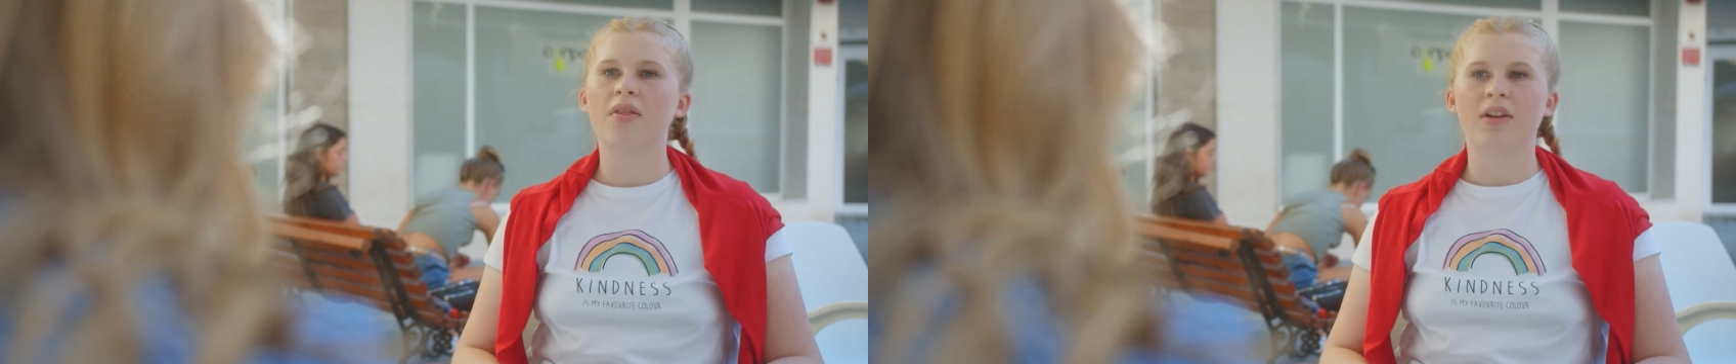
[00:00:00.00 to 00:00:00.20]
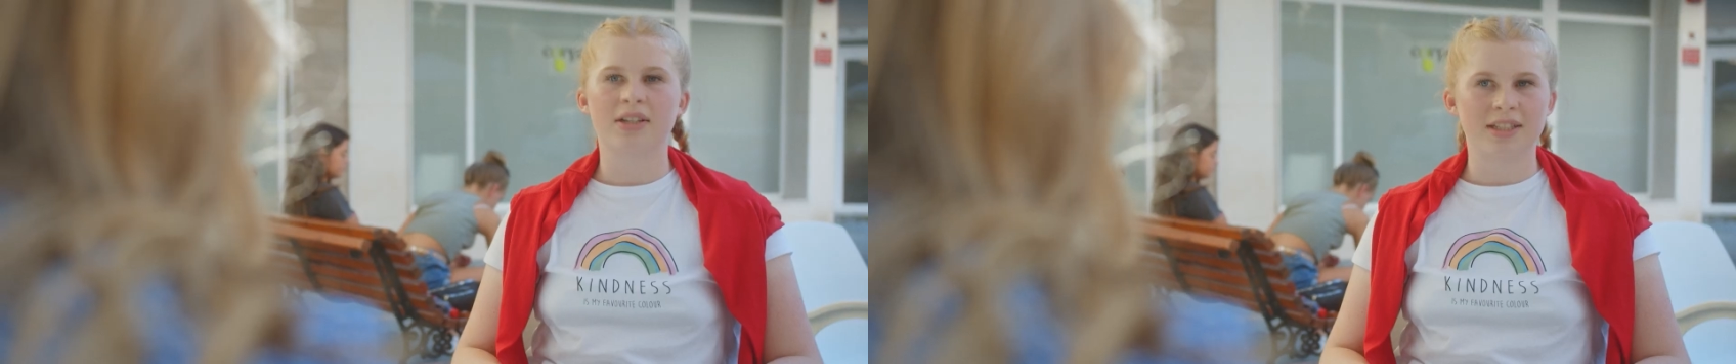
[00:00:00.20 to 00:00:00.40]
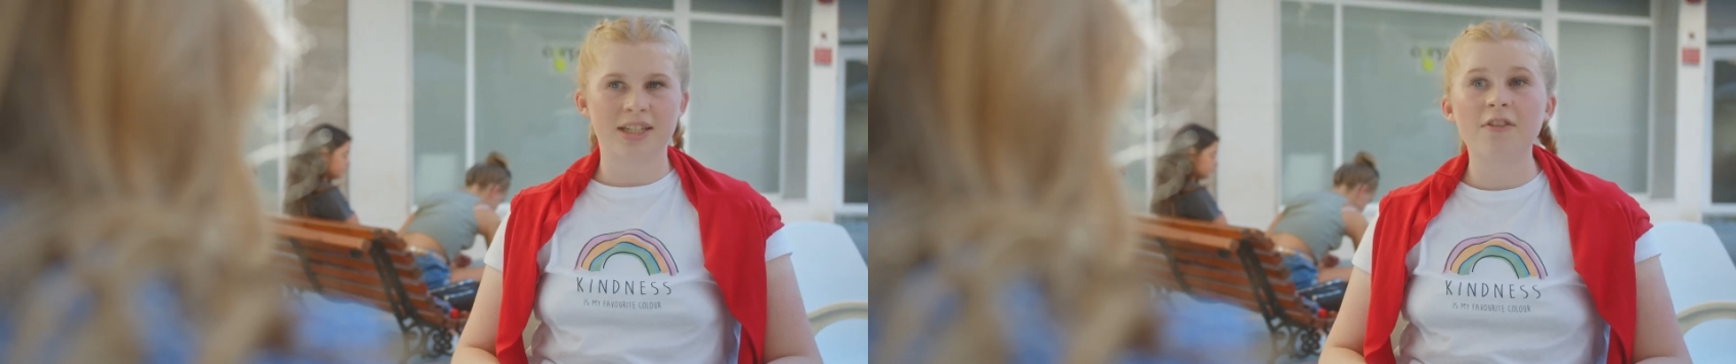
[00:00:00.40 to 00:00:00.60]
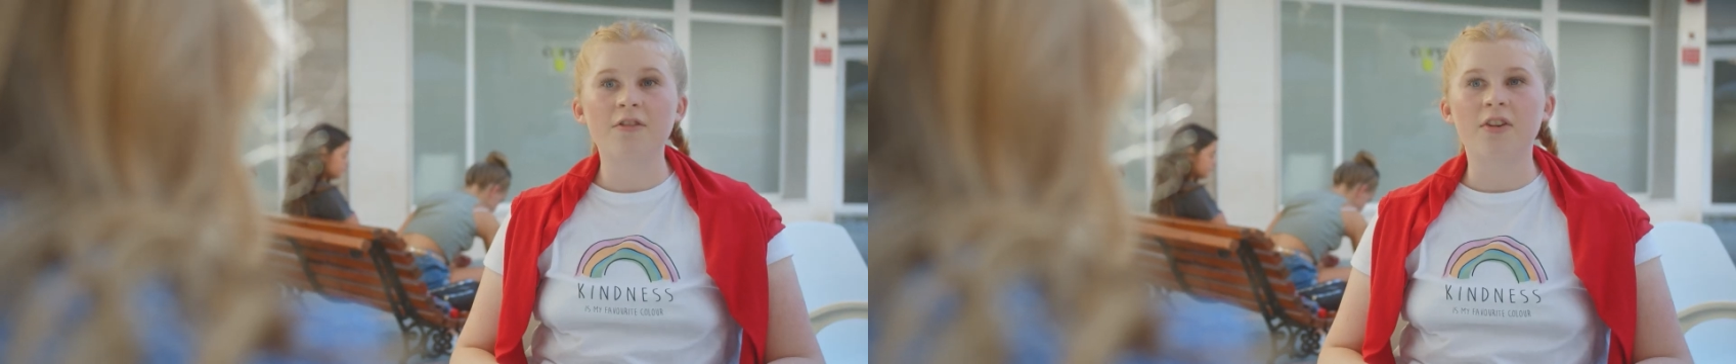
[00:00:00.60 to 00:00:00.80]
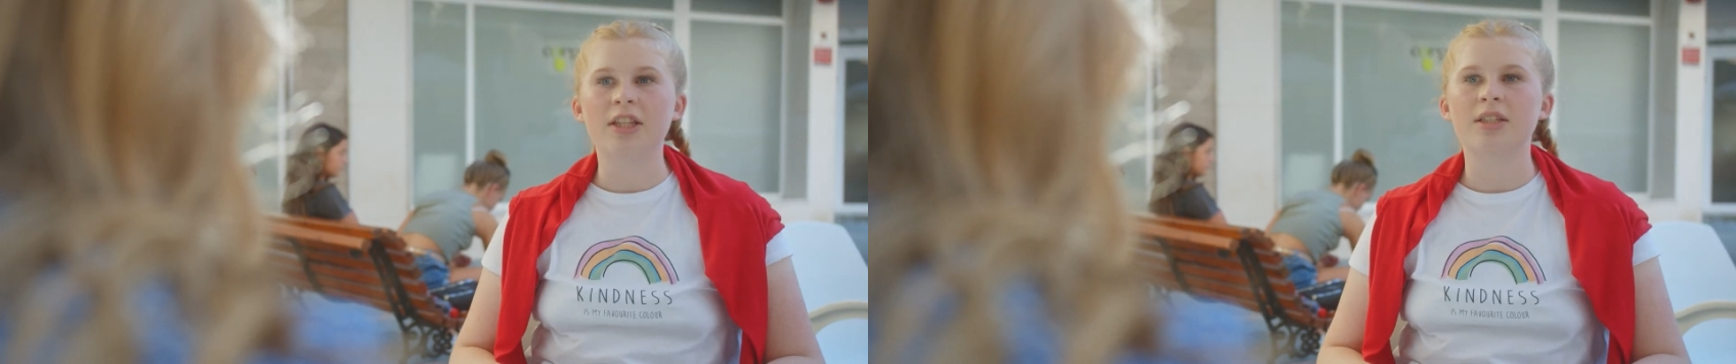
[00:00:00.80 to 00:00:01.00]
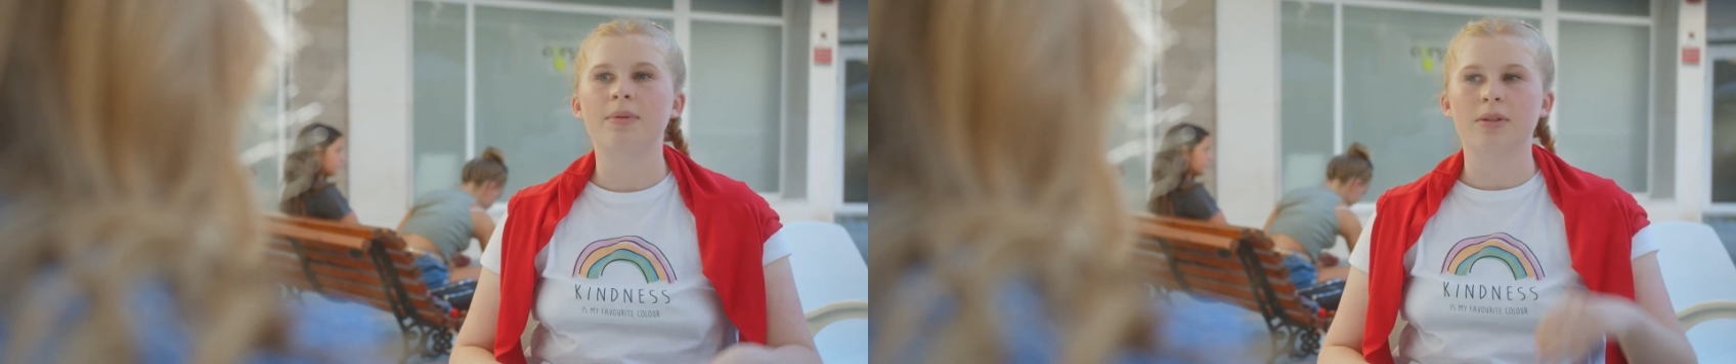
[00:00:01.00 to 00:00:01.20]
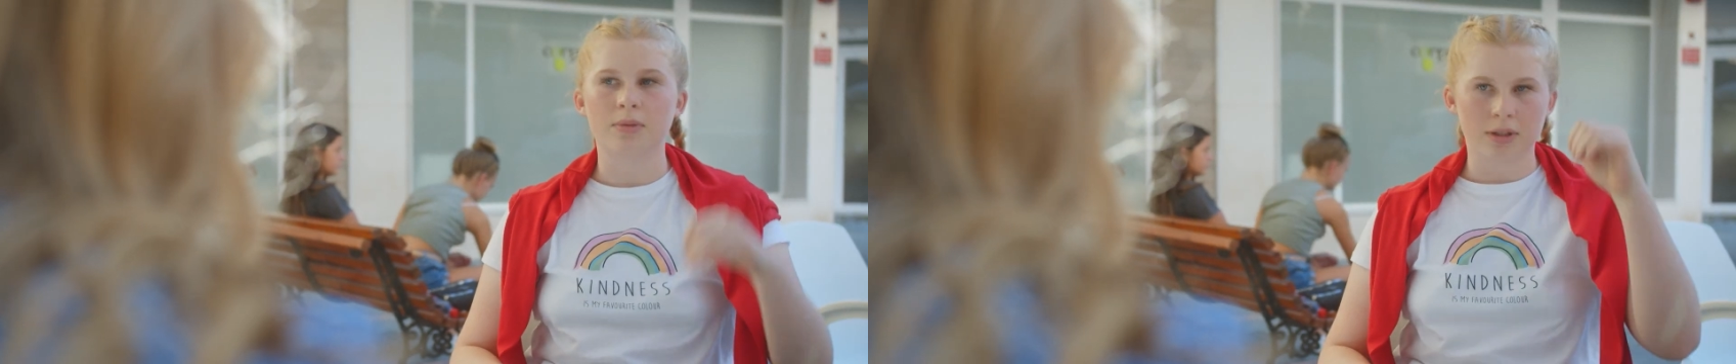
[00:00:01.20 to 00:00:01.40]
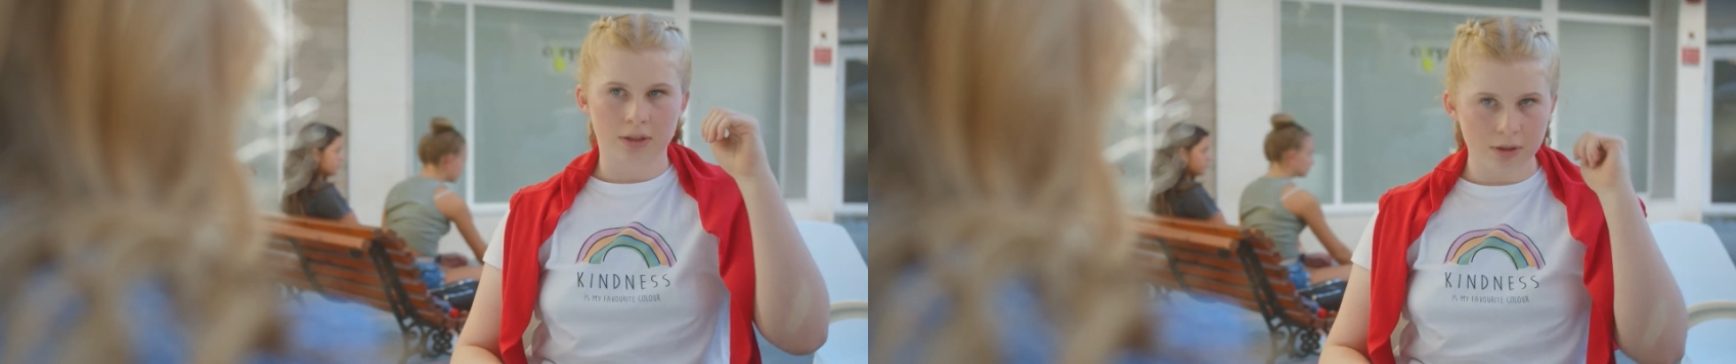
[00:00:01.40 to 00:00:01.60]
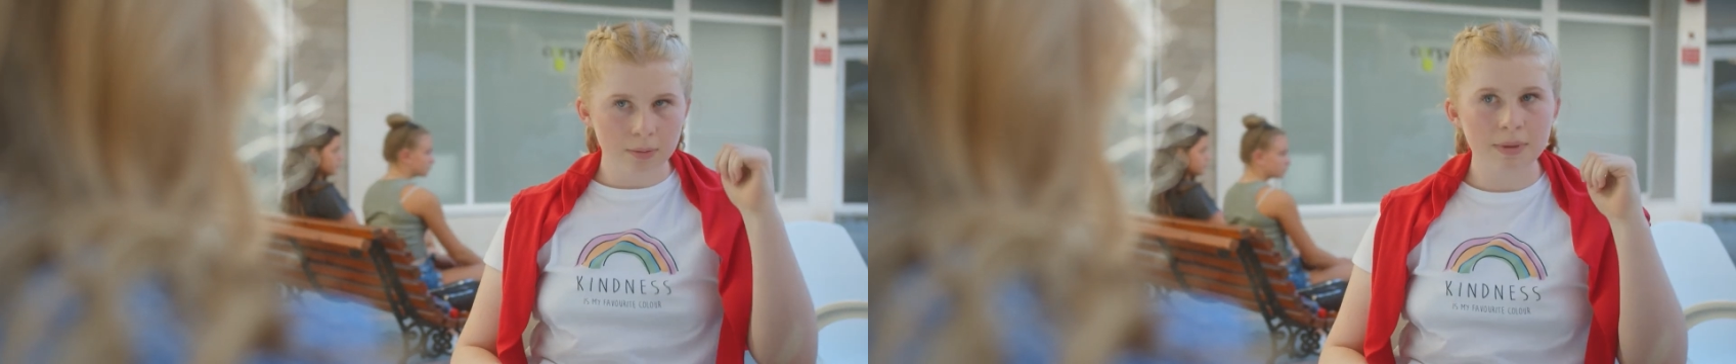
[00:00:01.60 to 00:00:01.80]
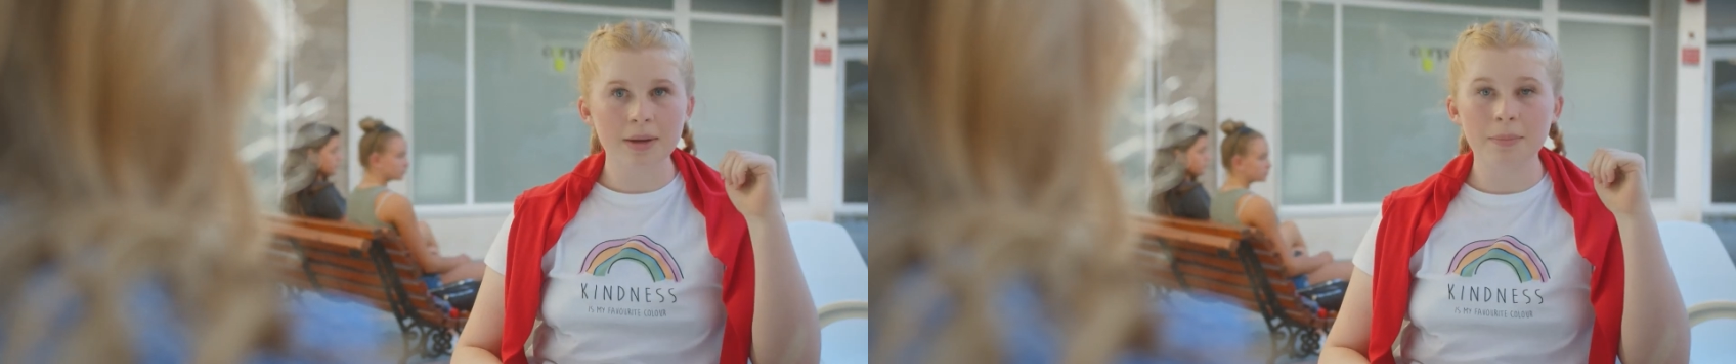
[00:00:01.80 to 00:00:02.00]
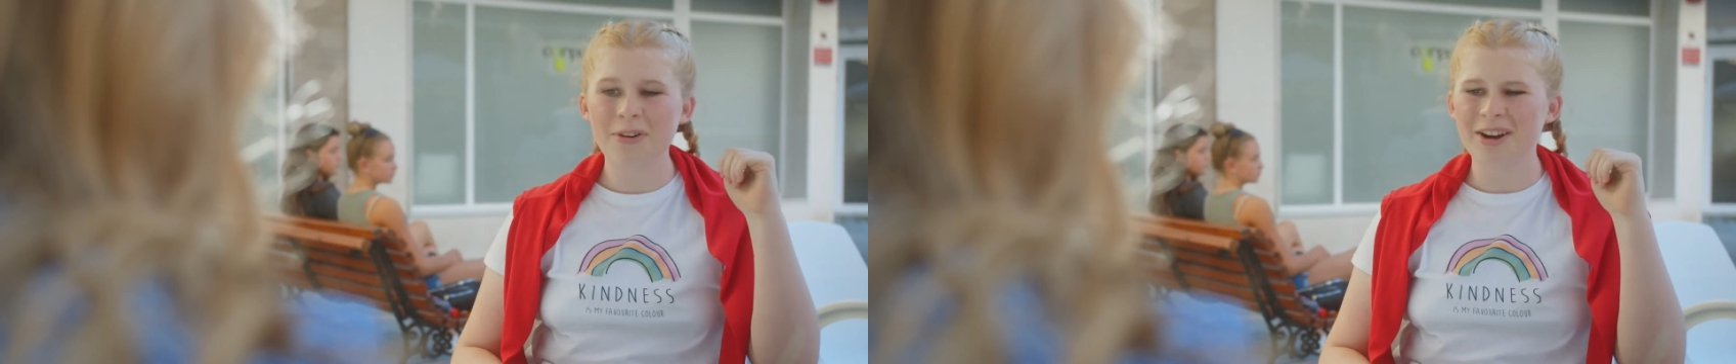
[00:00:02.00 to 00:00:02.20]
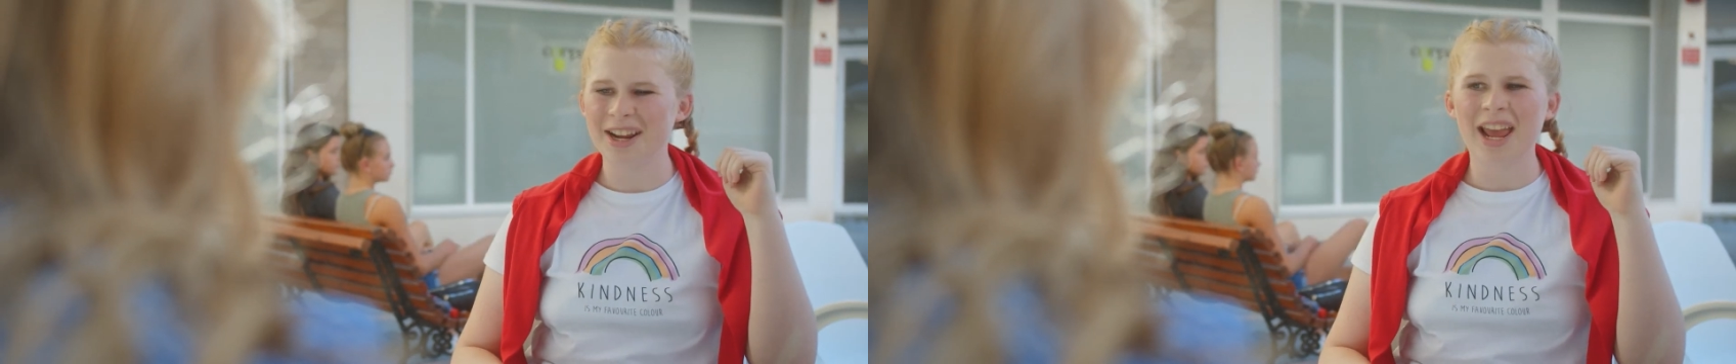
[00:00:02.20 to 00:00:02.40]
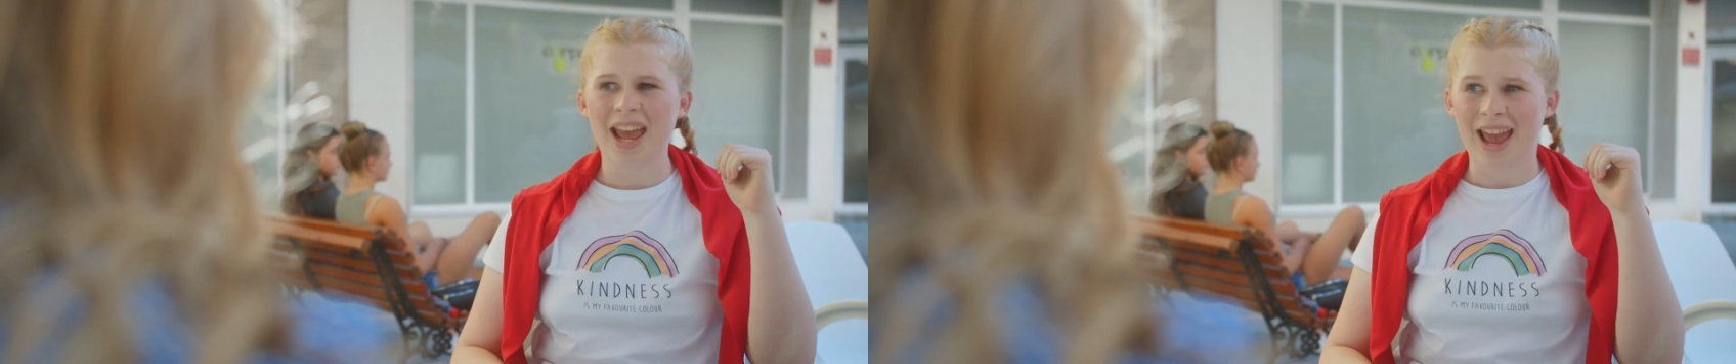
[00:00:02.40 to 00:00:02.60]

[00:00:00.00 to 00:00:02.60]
There's a difference between you being boring